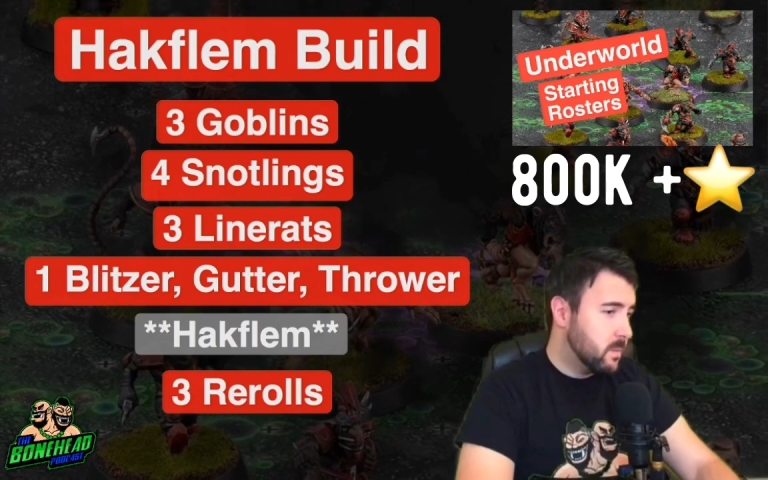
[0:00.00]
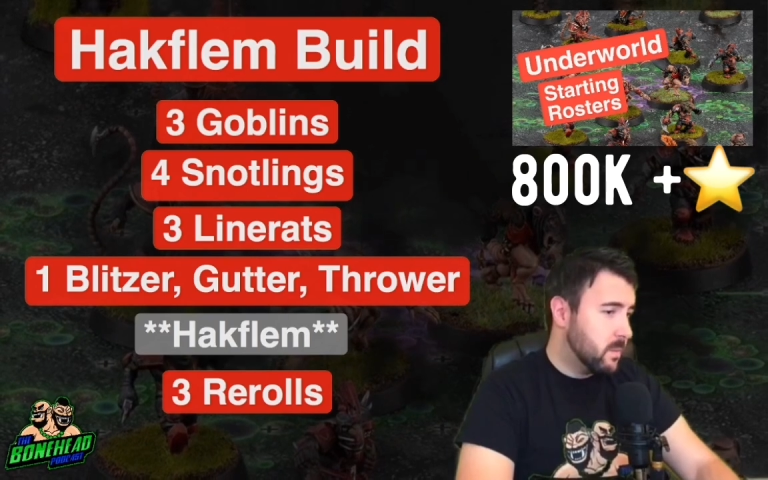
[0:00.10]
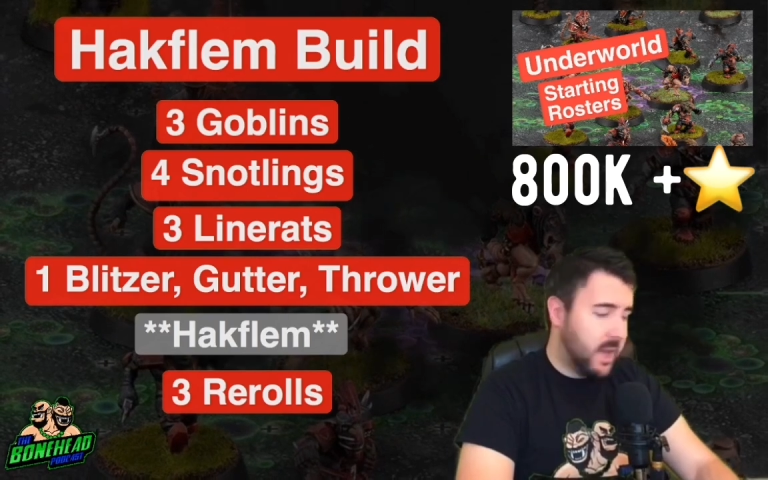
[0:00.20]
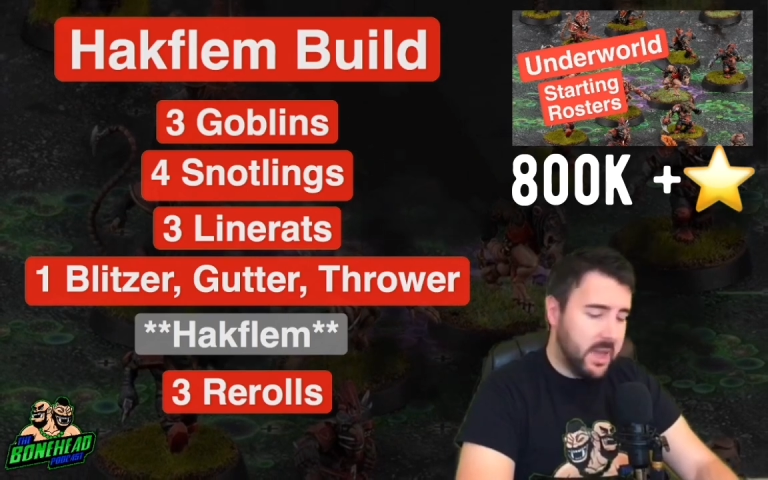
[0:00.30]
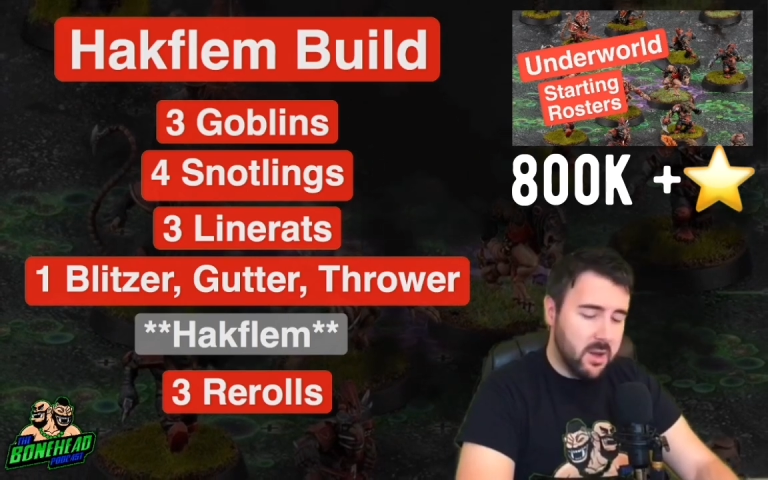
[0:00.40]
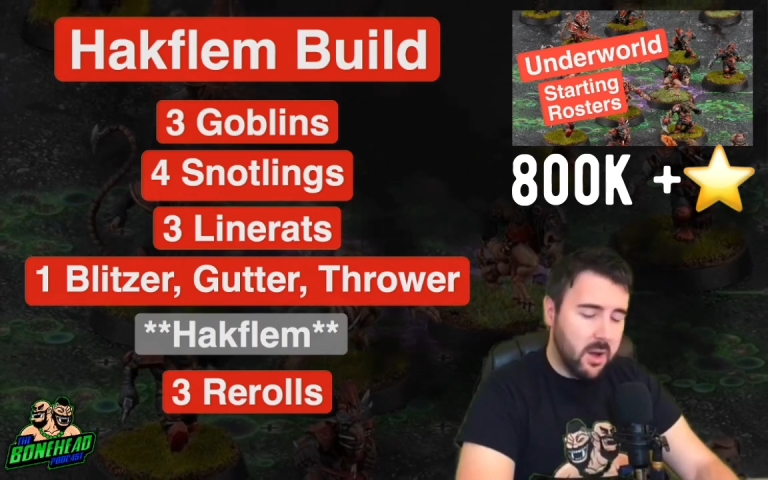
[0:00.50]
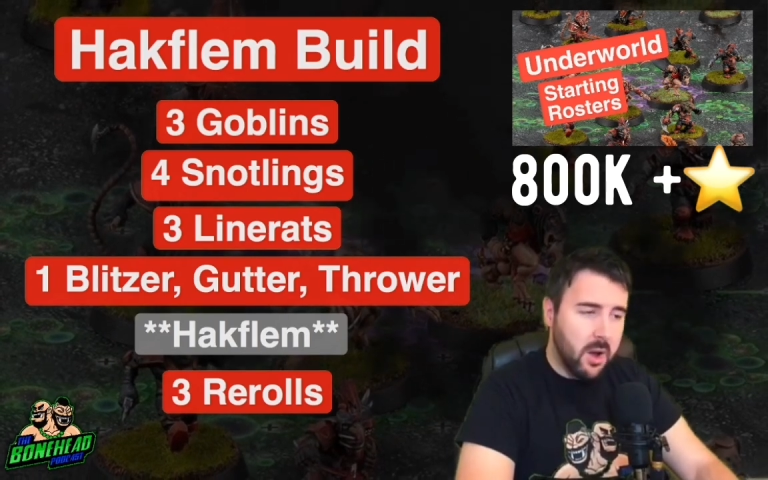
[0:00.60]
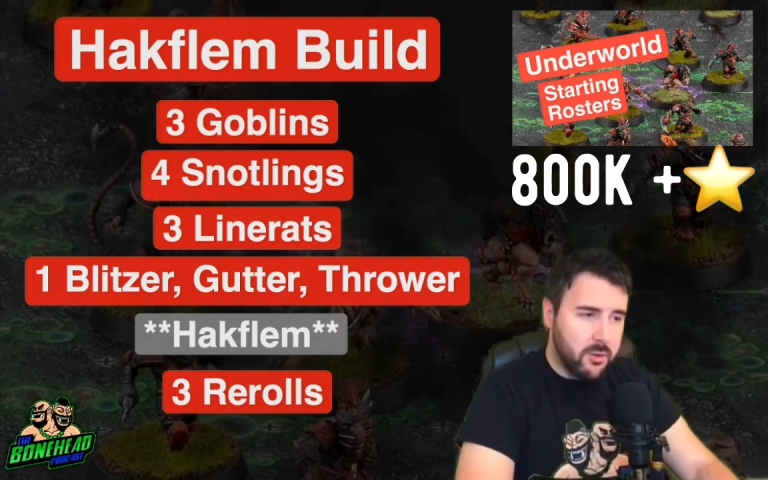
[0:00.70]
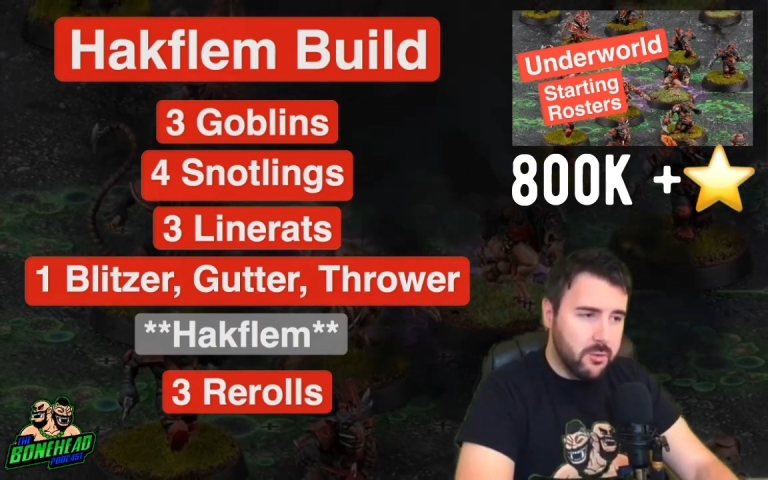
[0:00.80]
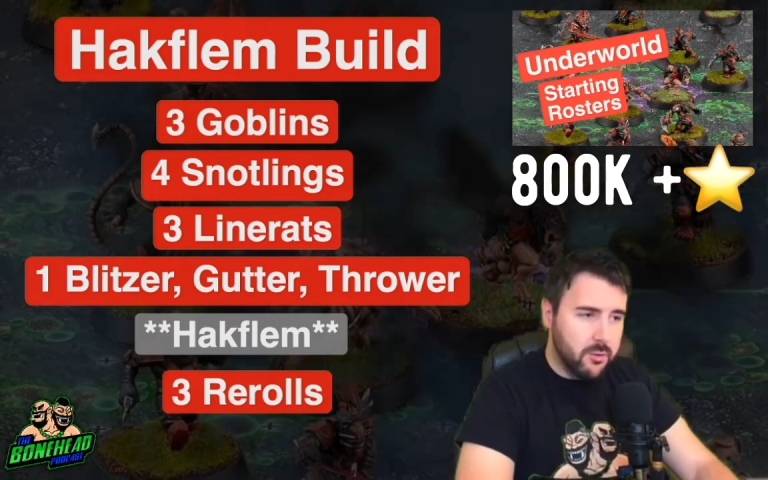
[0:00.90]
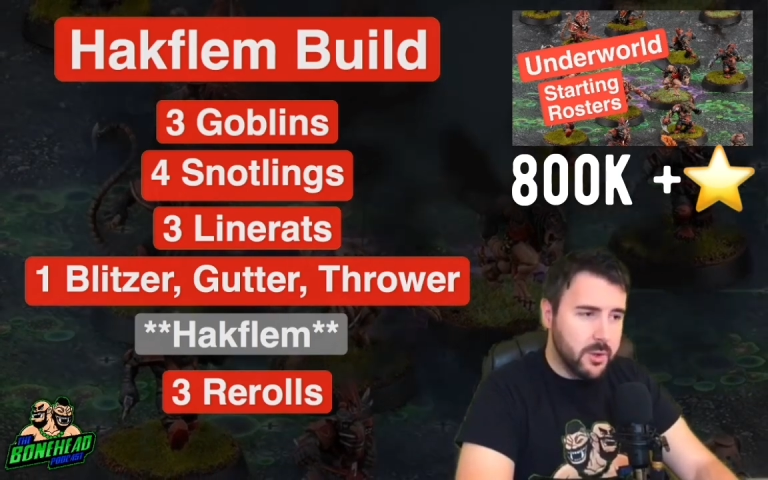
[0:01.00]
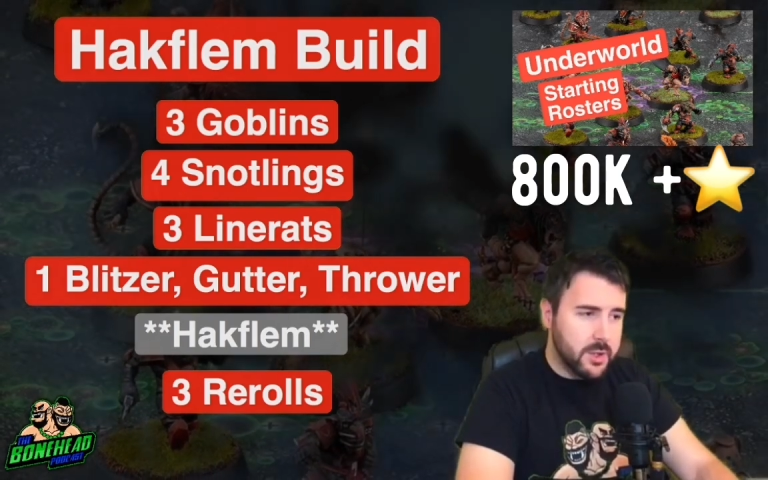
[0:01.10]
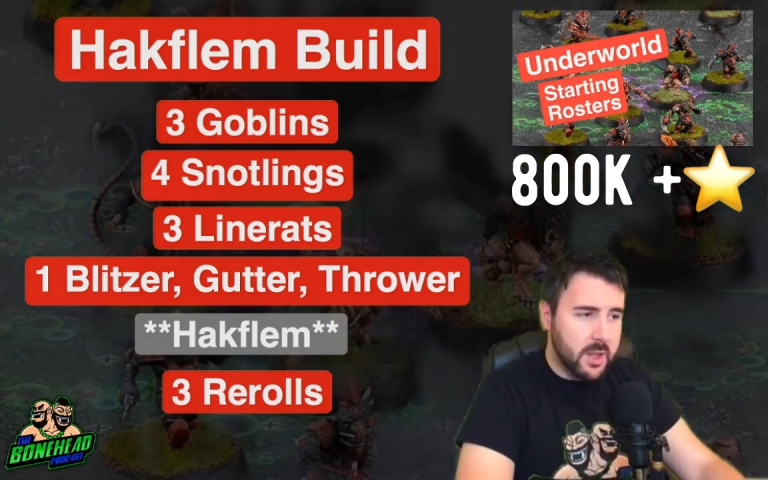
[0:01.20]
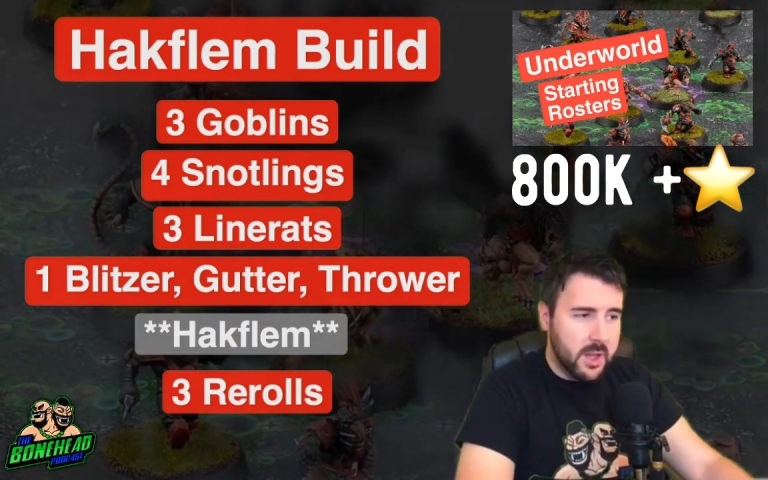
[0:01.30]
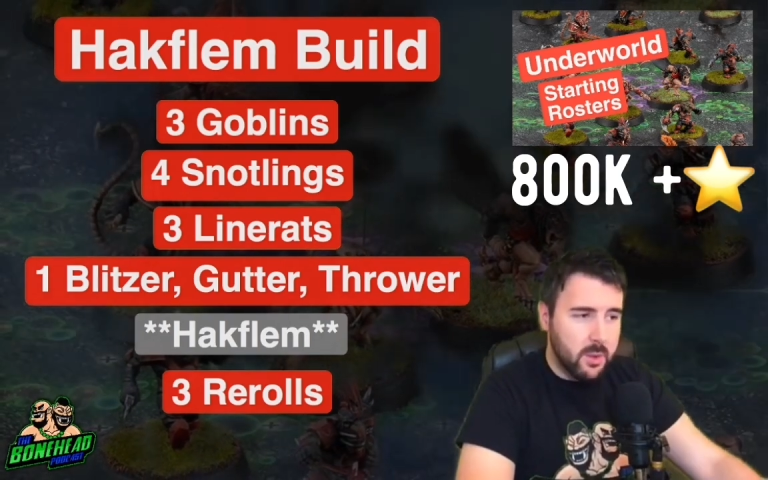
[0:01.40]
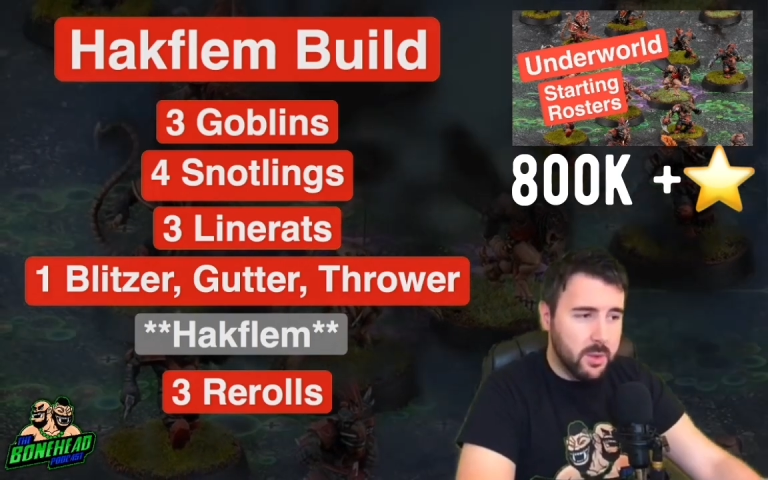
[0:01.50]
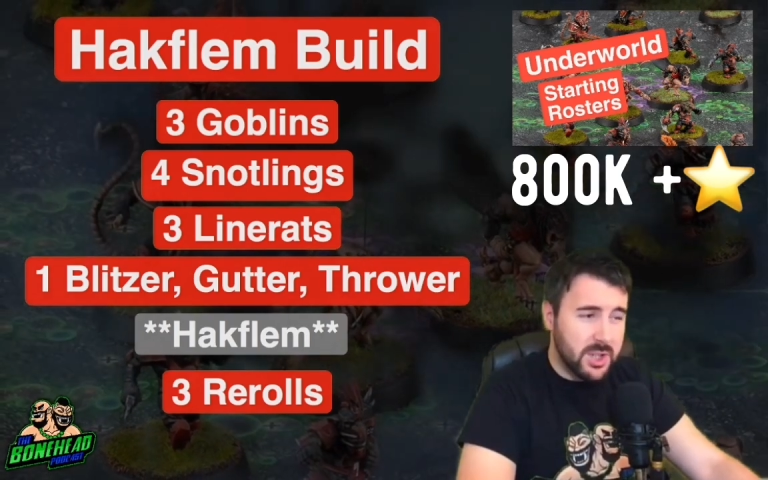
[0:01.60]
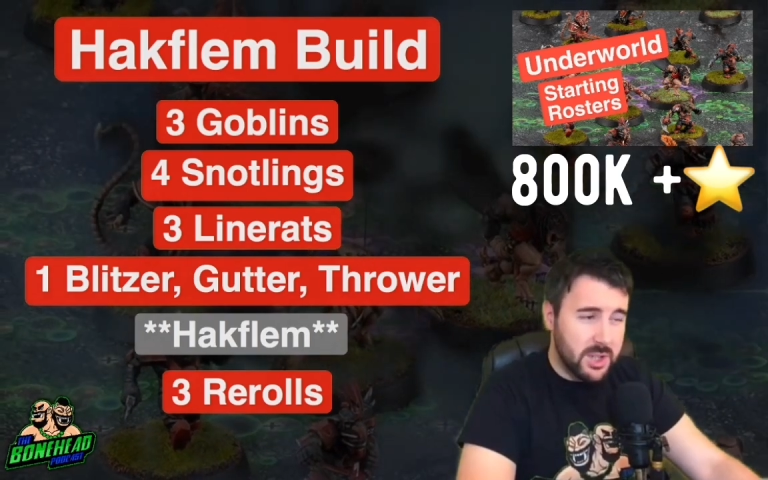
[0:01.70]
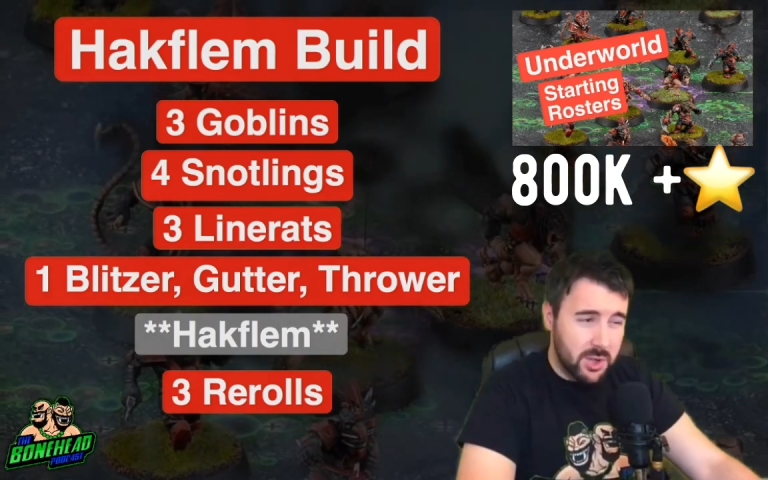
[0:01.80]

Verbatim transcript: 800, which